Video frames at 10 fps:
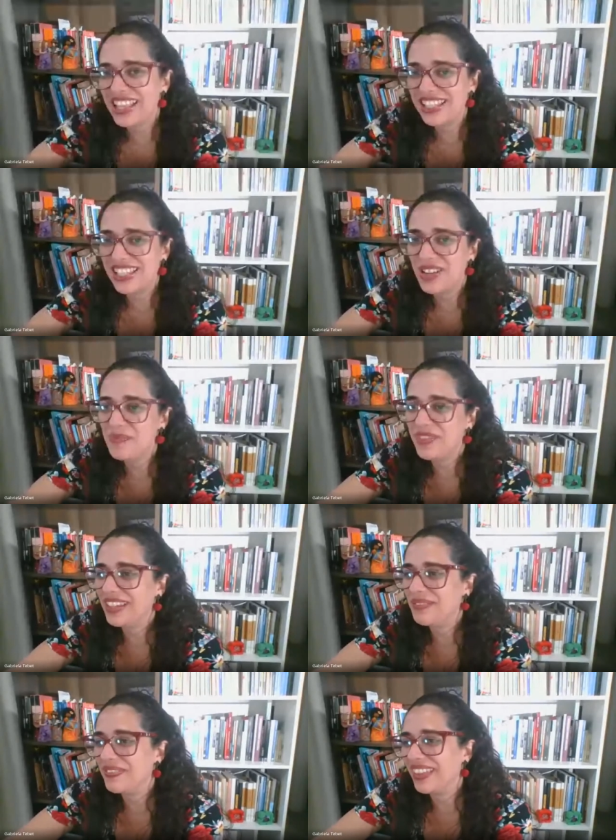
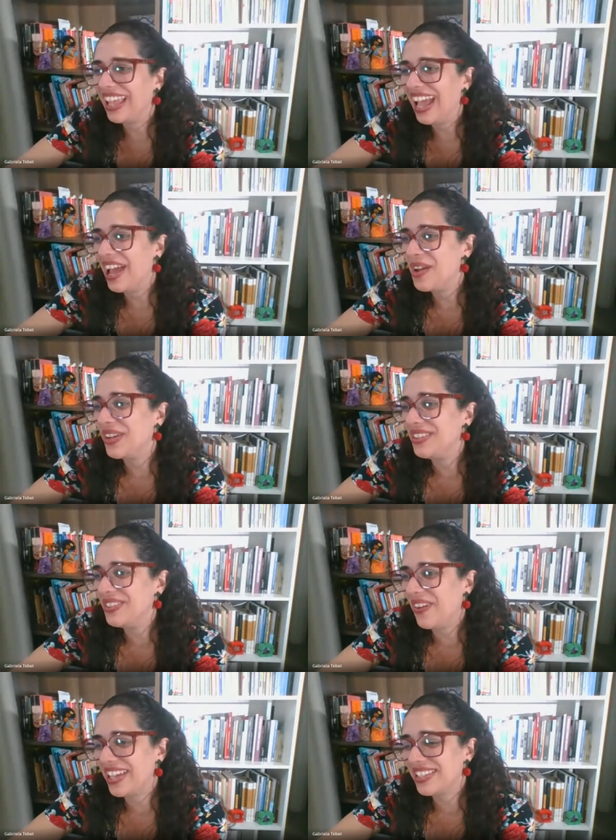something, I want
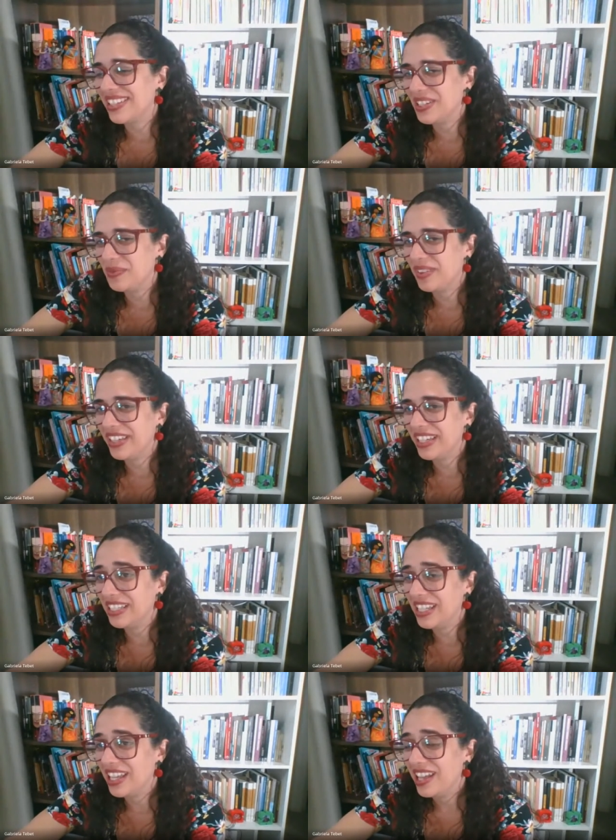to ask you,
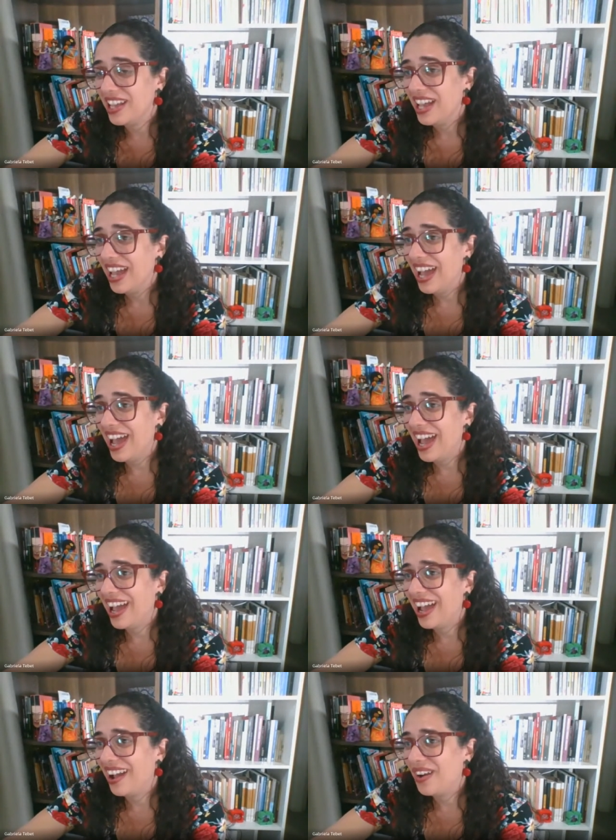Mariani,
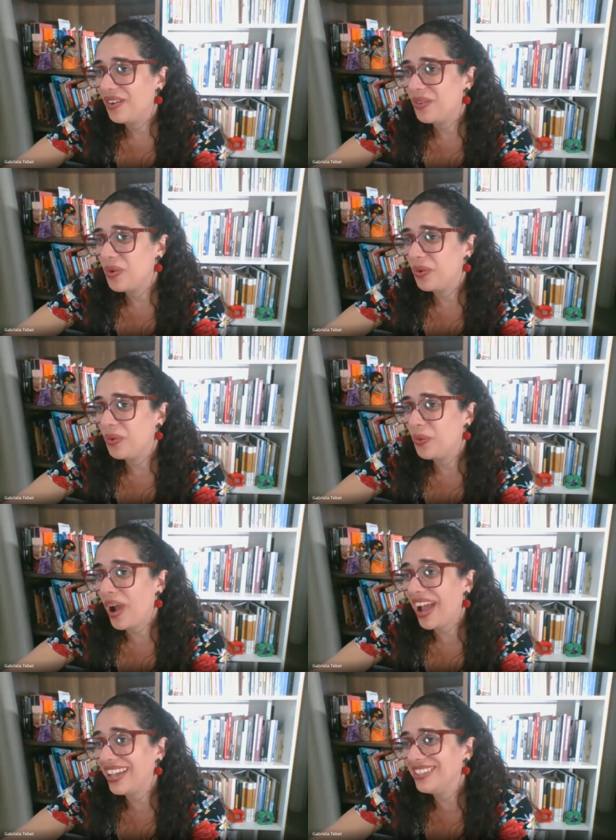uh,
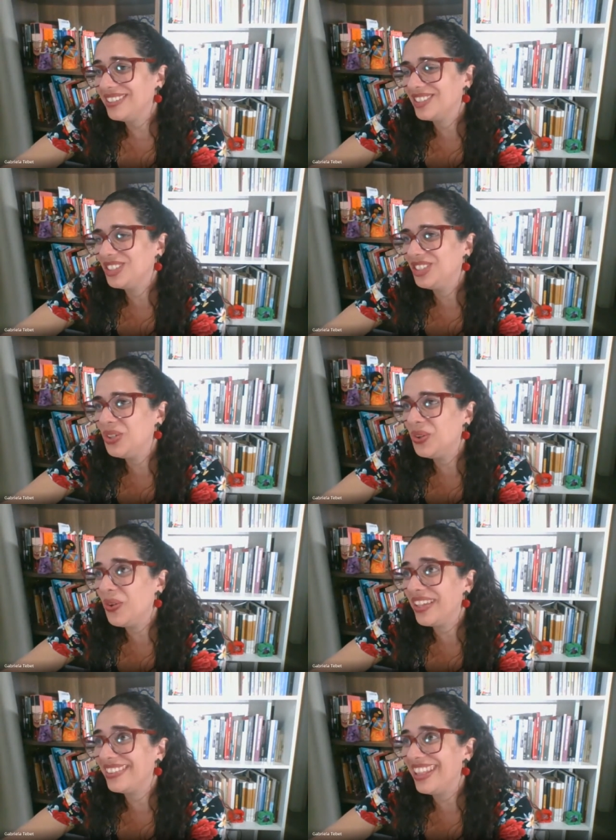why
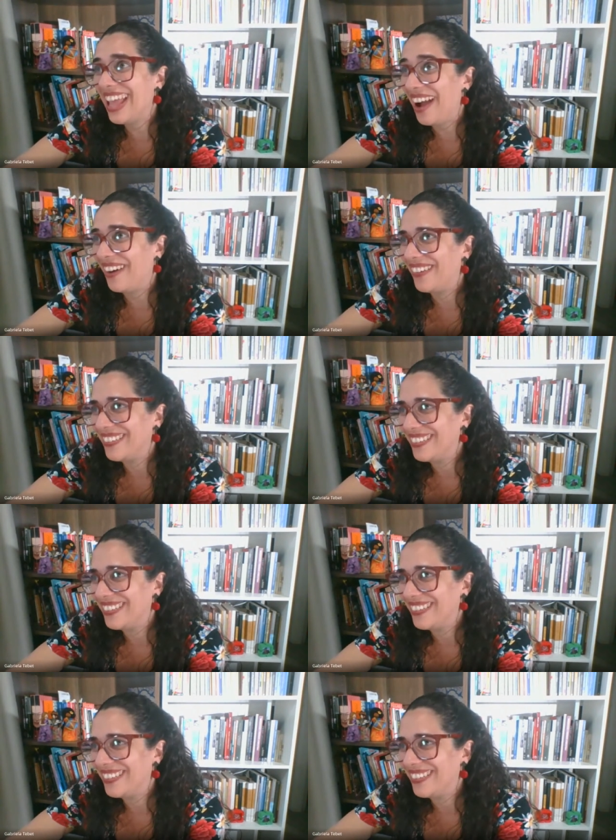do it now?